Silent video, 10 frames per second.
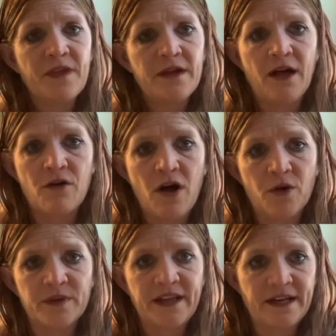
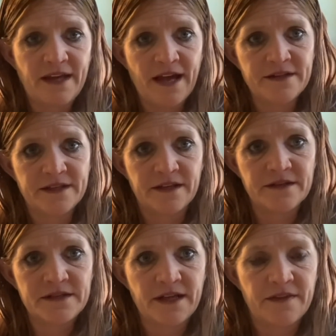alcohol-related
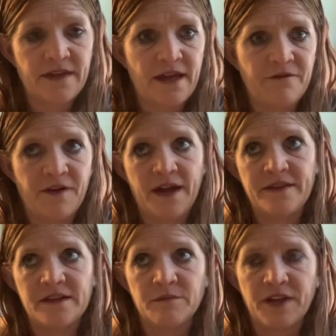accidents, and they find
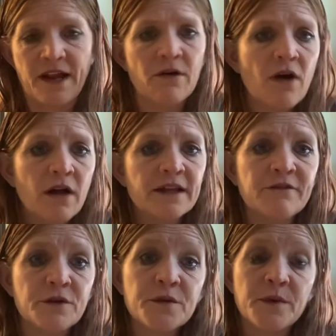that the blood alcohol
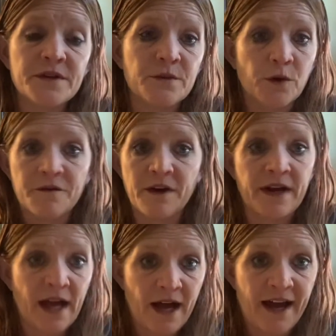levels were very
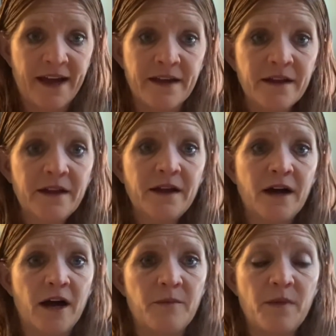high
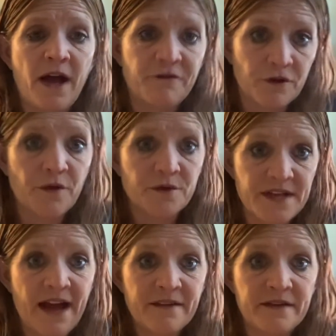after those
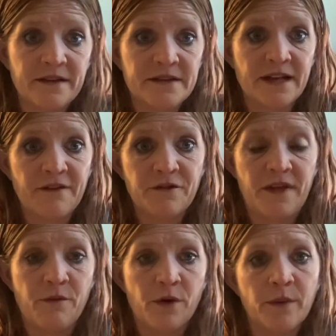accidents and after
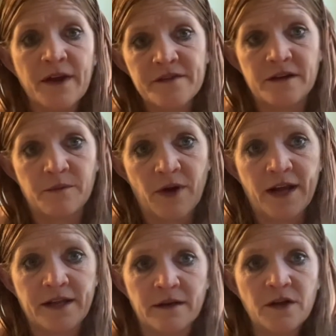they were arrested and
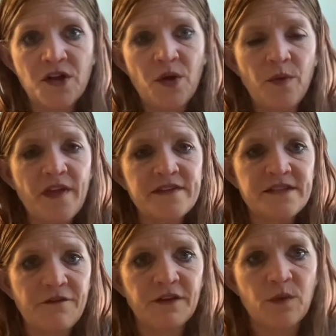brought in. Well, that's
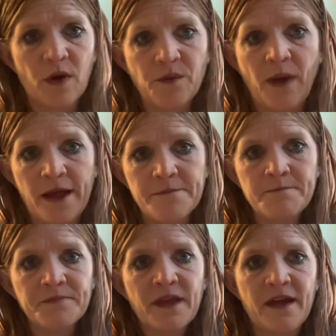definitely one way,
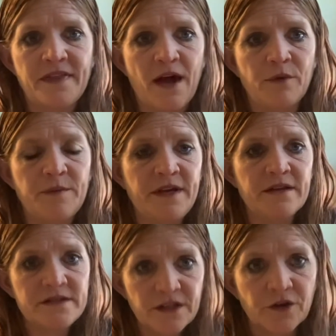and that would be
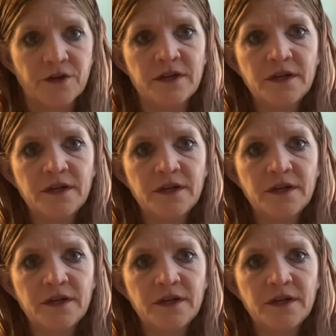considered